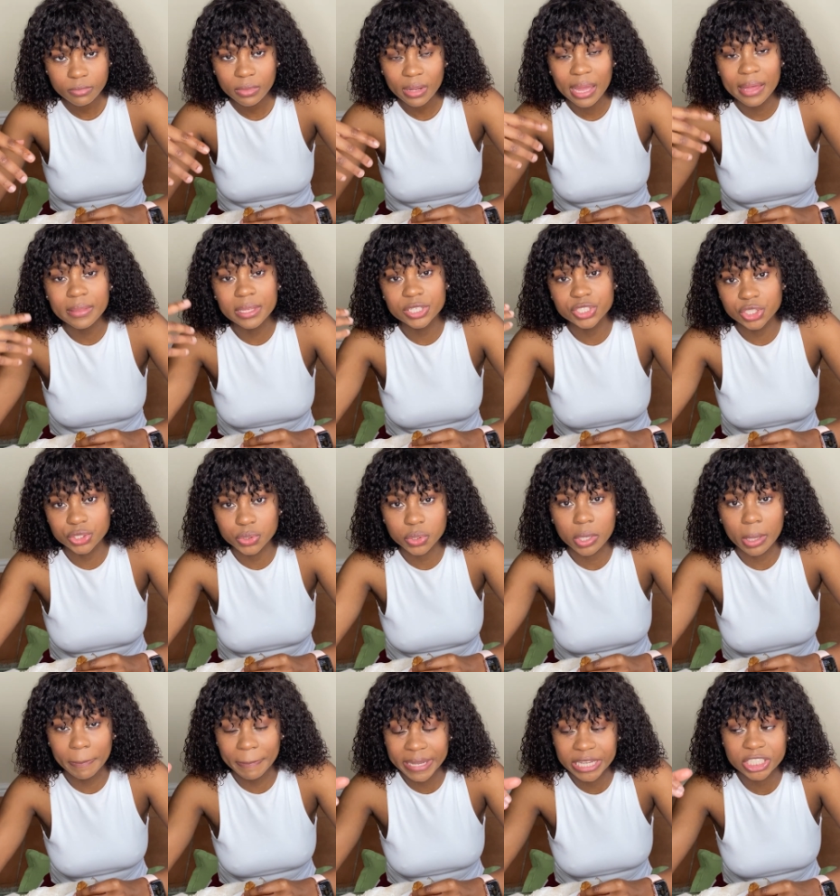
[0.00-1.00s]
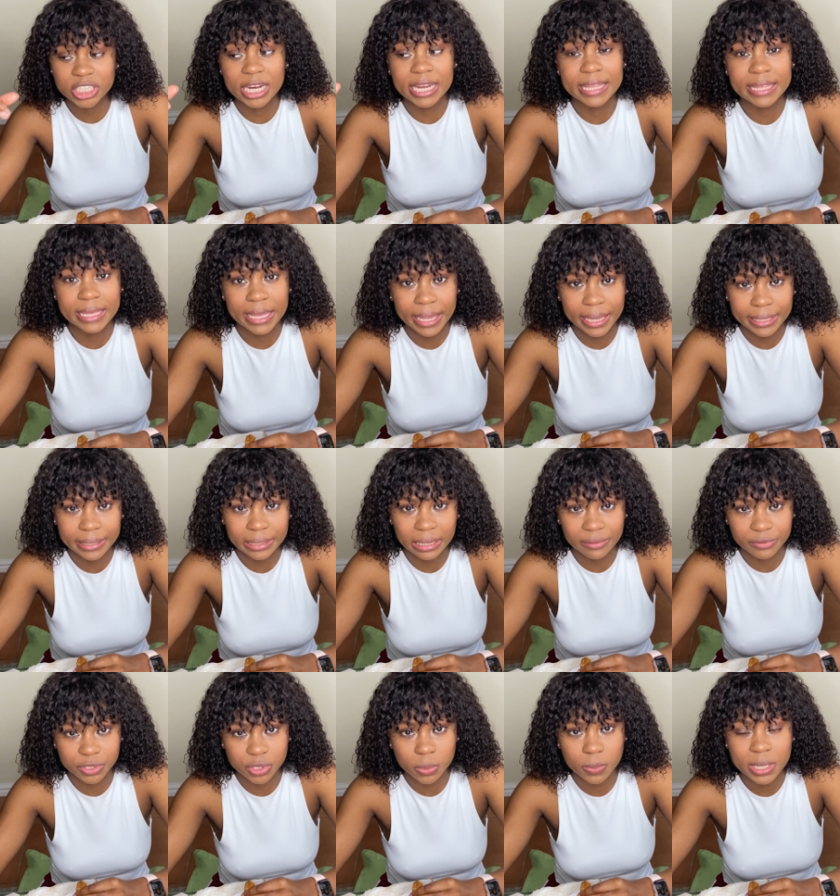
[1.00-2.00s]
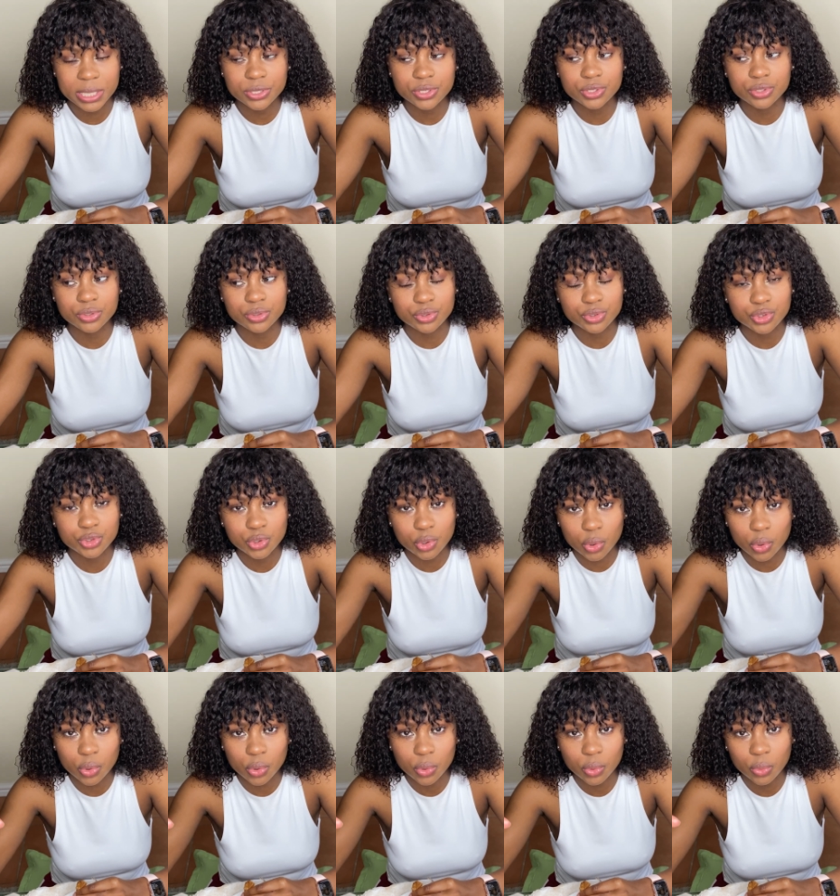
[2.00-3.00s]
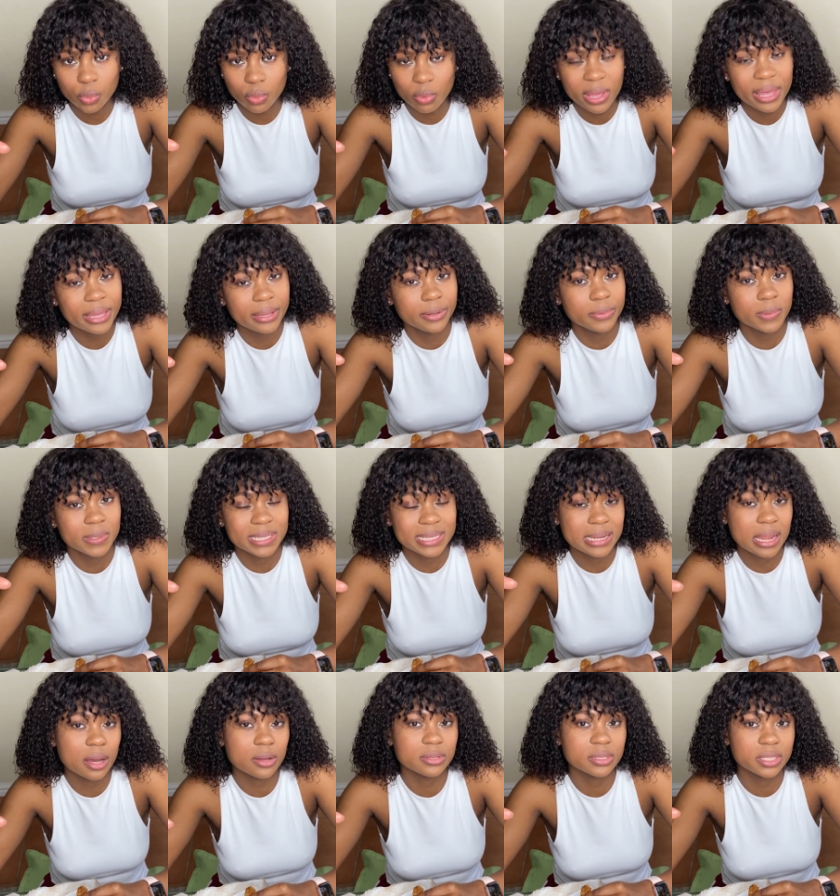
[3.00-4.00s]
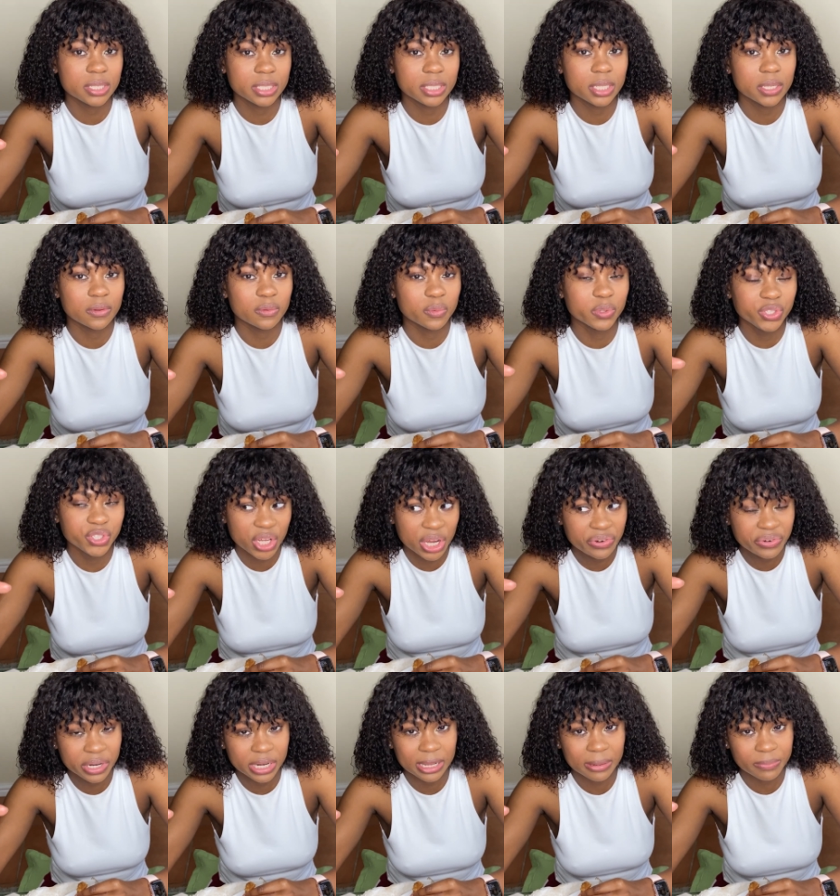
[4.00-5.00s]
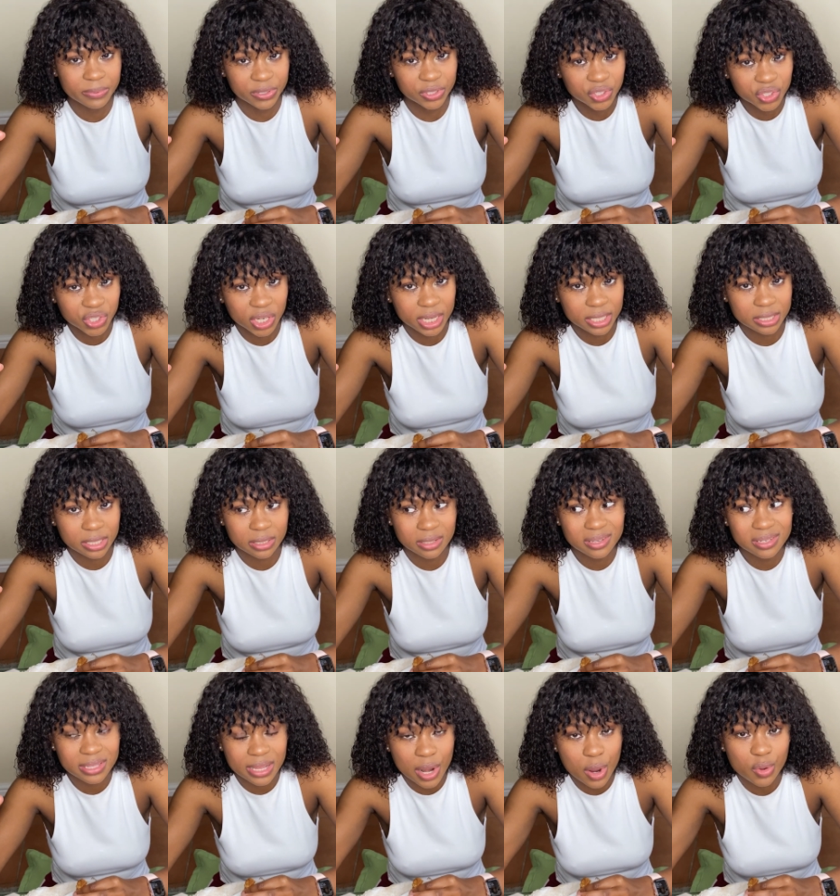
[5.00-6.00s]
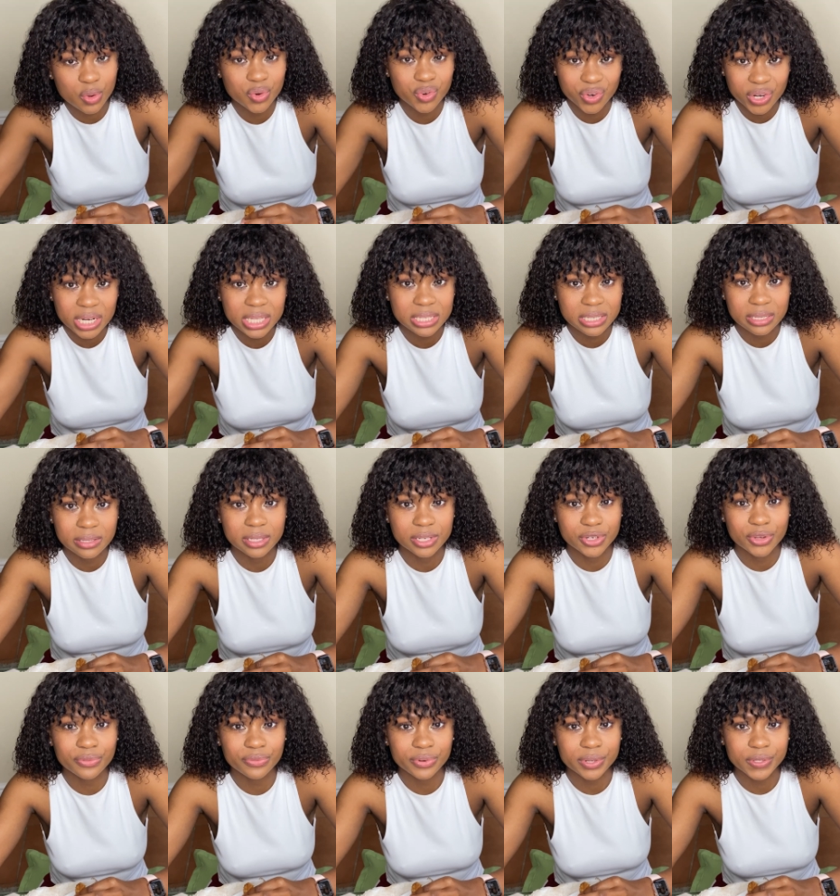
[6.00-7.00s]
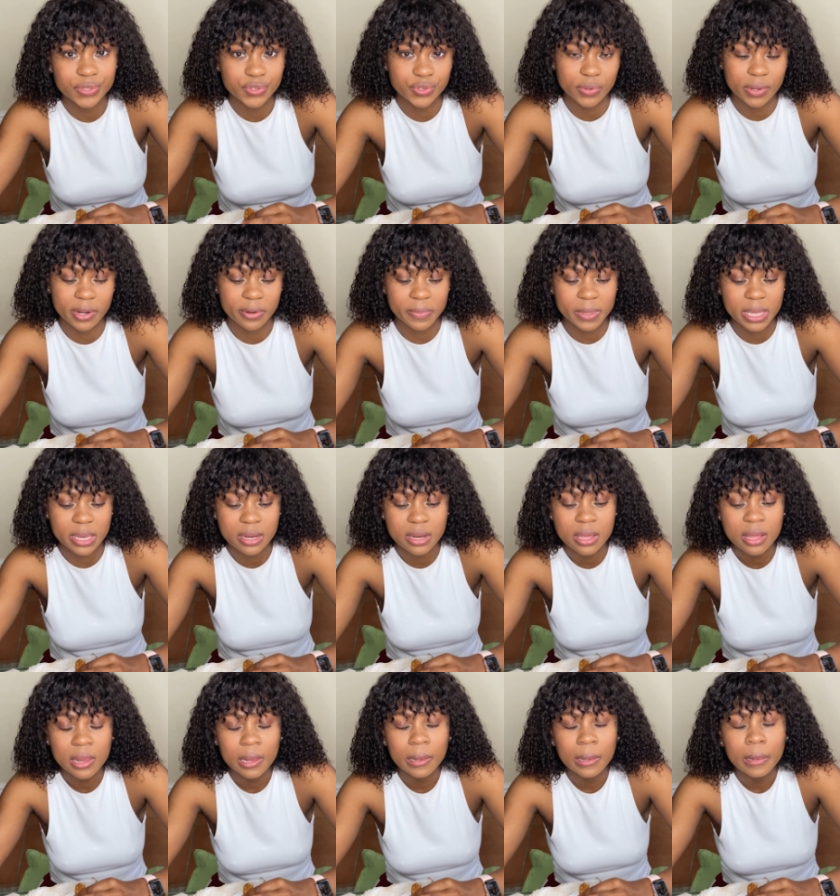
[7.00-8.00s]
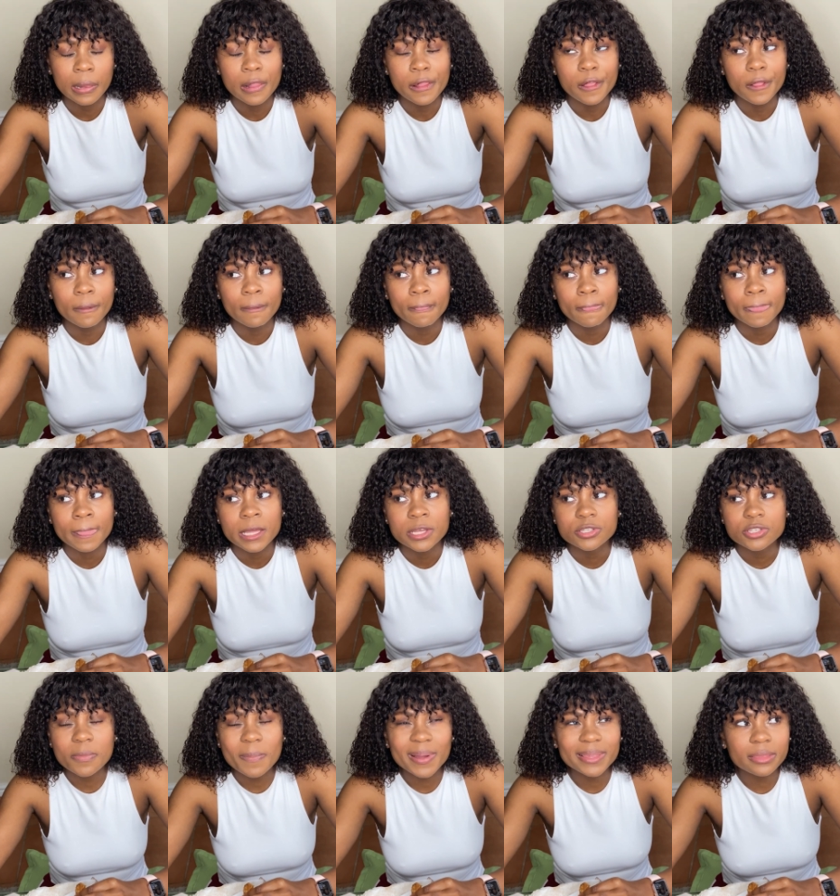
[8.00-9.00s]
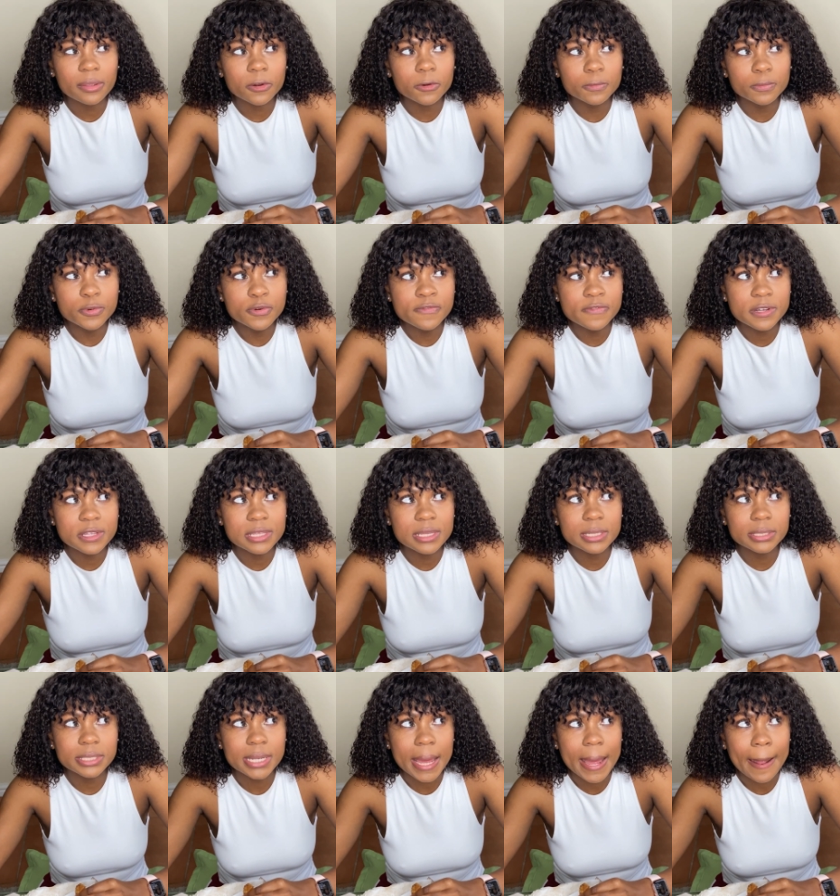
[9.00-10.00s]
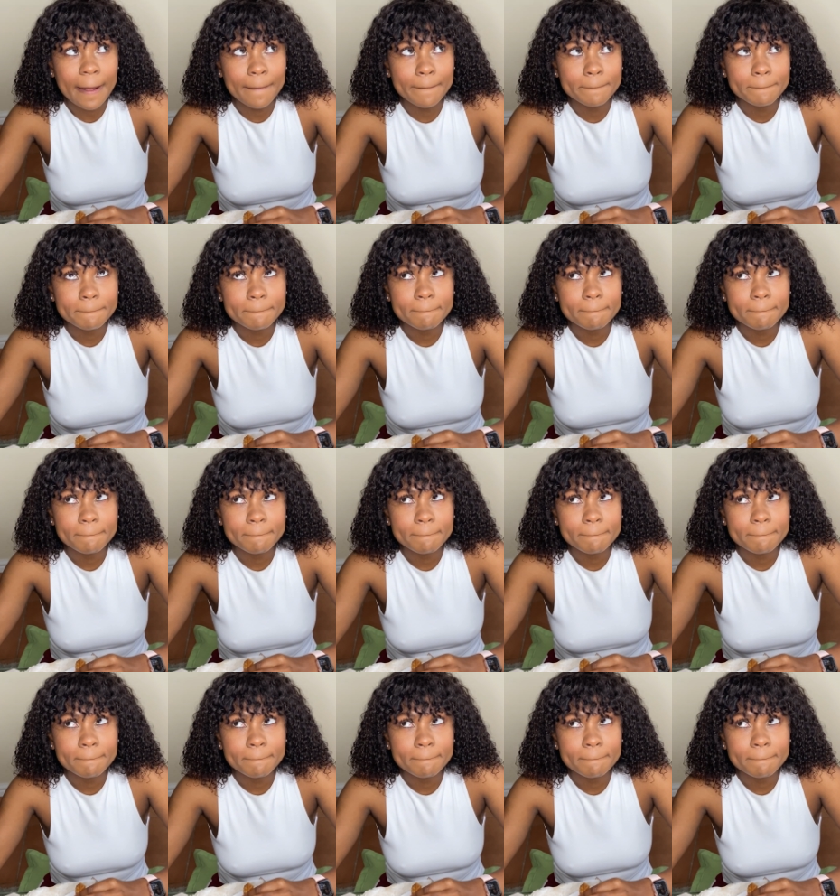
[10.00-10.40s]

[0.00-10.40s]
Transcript: And then she took a picture again afterwards to show where it was now sitting, which I really appreciated because then I could really see the difference. You know what I mean? So, but the removal this time,